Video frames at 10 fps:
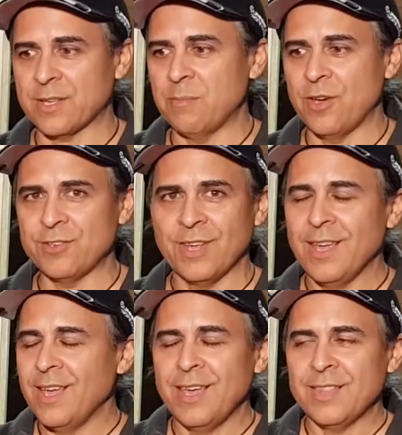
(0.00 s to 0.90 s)
commotion.
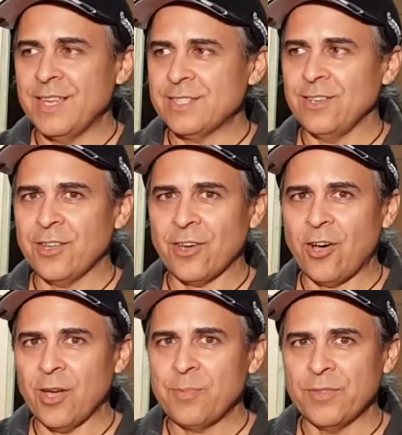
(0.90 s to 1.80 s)
There's a lot of
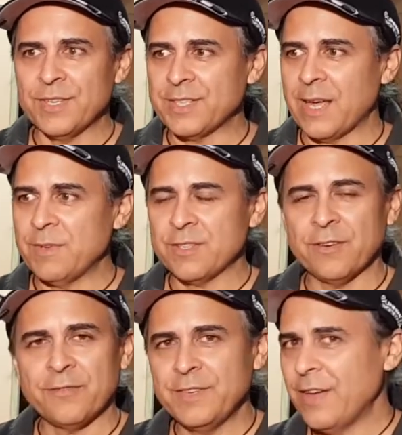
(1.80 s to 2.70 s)
hype on this Atmos,
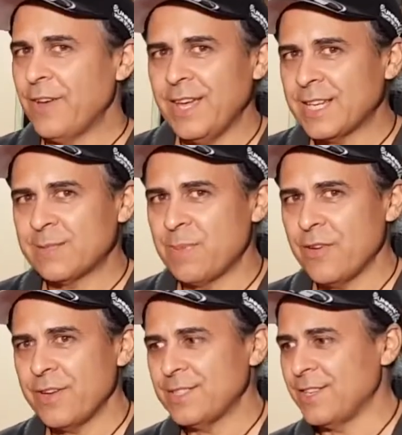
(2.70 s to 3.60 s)
and I've never
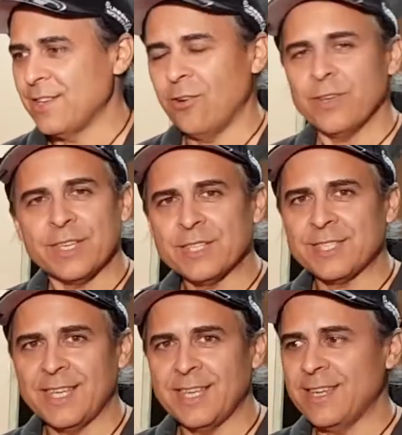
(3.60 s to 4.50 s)
experienced it. All you
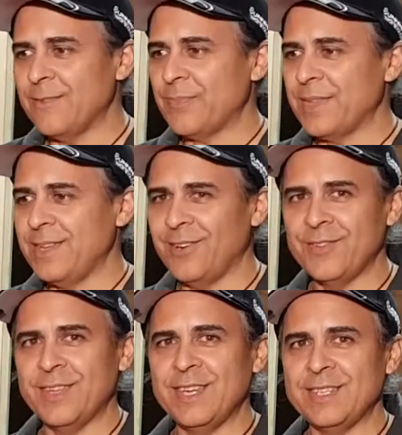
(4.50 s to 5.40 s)
see
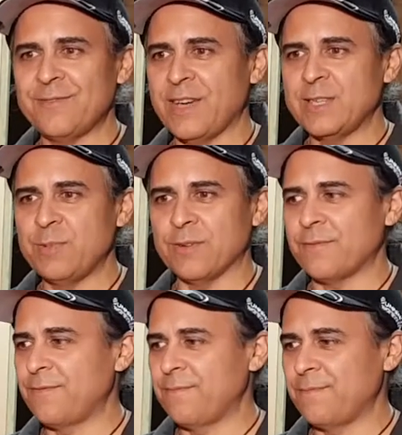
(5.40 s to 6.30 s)
on these Facebook
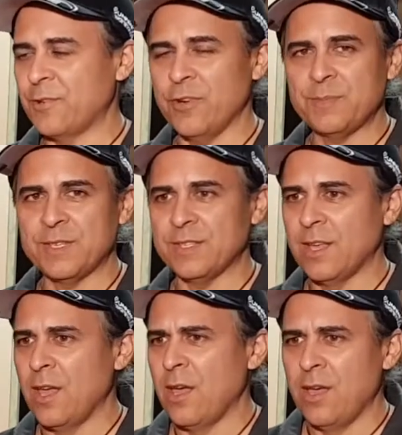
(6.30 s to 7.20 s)
groups is
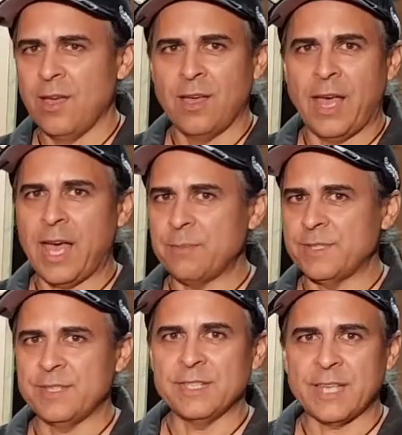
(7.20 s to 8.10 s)

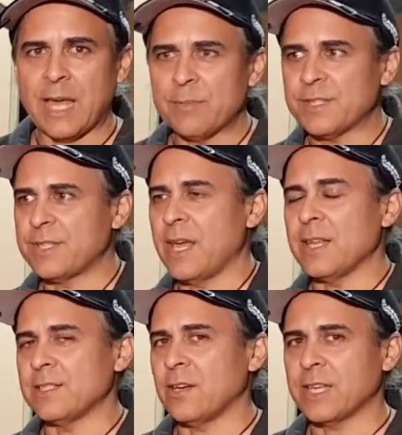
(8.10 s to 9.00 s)
Atmos this, Atmos
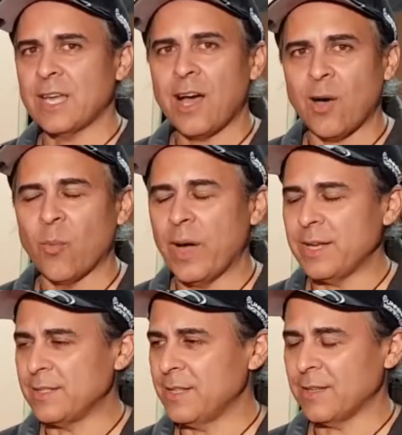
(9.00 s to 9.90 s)
that. So I can't
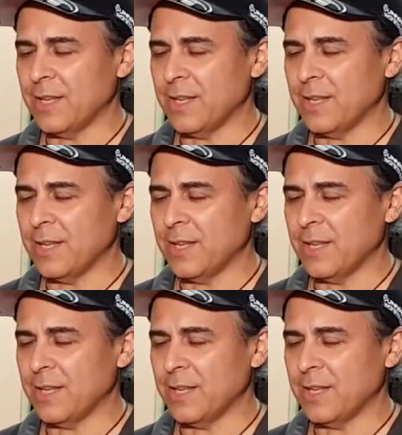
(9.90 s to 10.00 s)
wait to